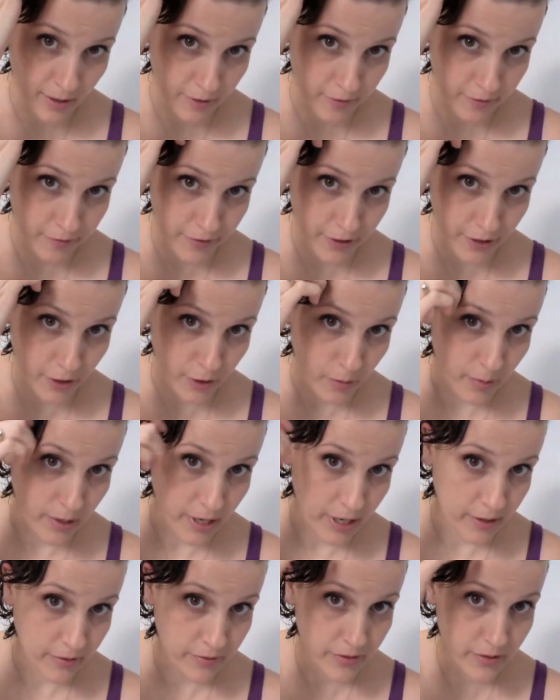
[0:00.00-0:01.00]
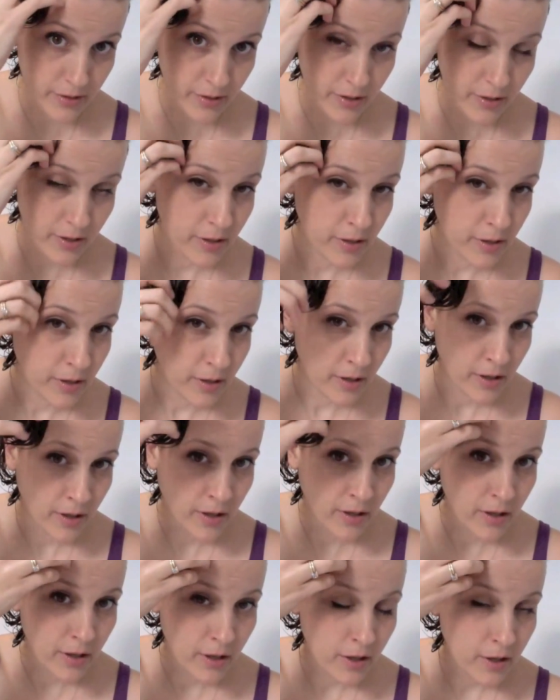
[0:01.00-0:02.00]
finger waves
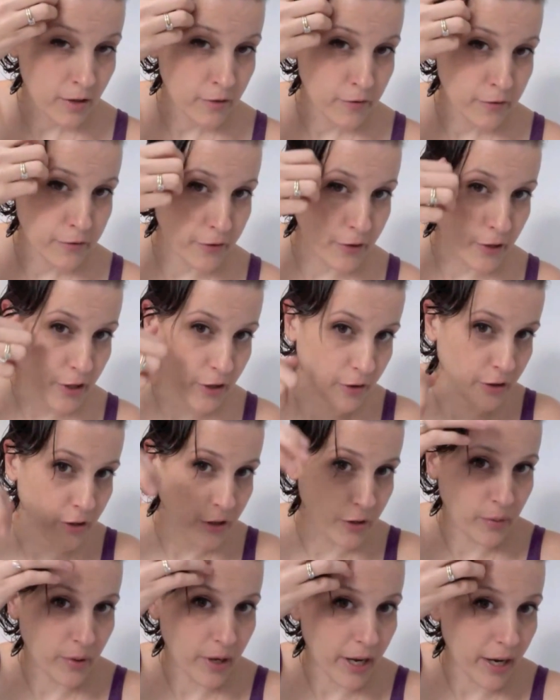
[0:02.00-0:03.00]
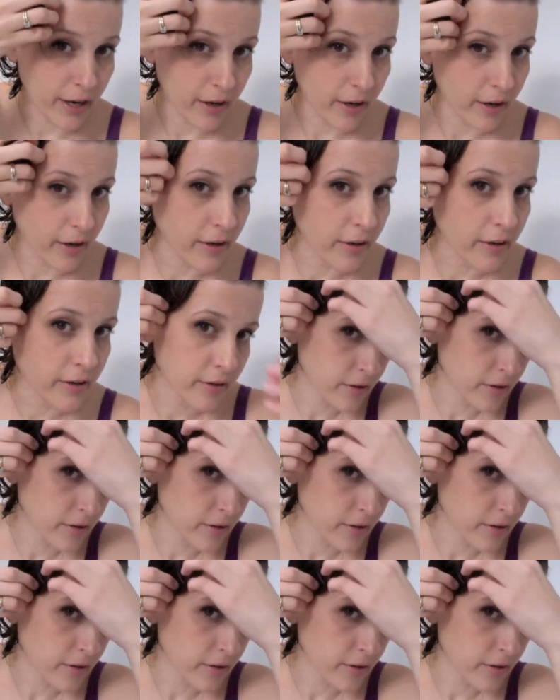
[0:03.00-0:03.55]
for your new hair.